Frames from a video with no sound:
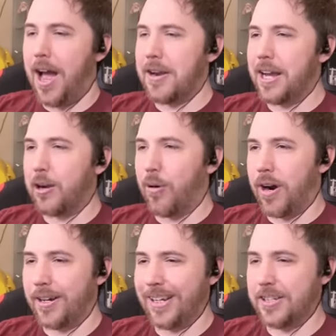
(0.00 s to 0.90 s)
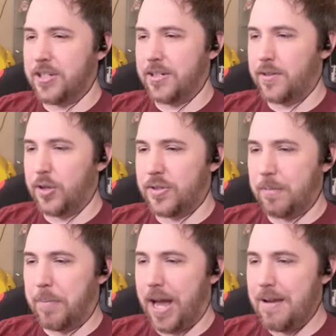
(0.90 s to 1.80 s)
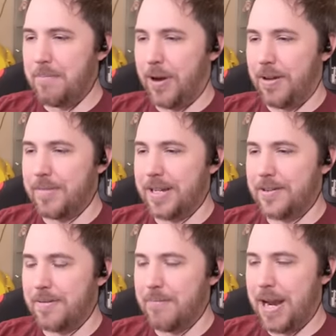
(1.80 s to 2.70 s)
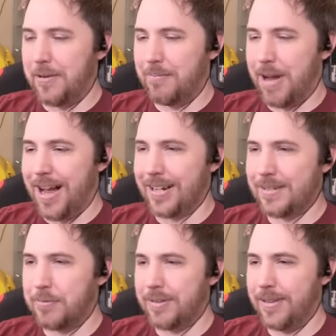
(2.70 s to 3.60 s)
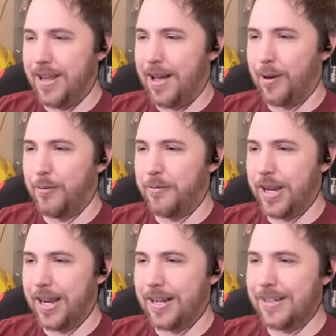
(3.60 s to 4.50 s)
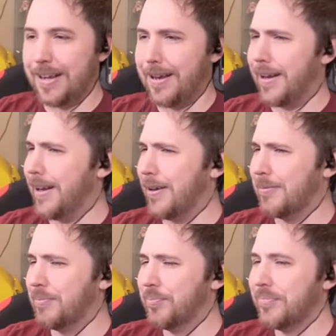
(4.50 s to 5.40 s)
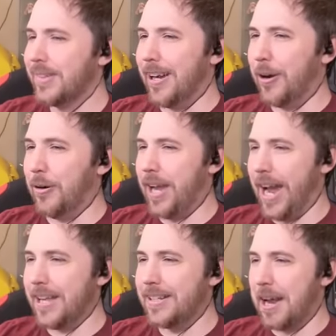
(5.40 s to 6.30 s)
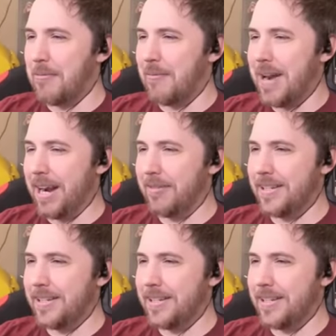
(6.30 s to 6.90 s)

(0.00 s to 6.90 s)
Oh, Neko Arc, and there's a pipe bomb in your mailbox with love, and, okay, and Demo Man